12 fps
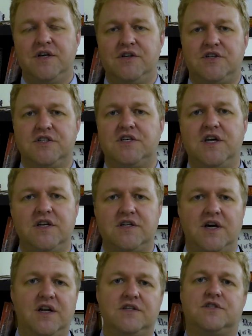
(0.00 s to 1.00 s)
you just get
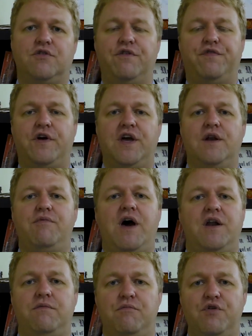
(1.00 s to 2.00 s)
it done and sort of forget
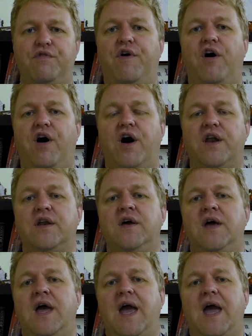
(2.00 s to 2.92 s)
about it and move on.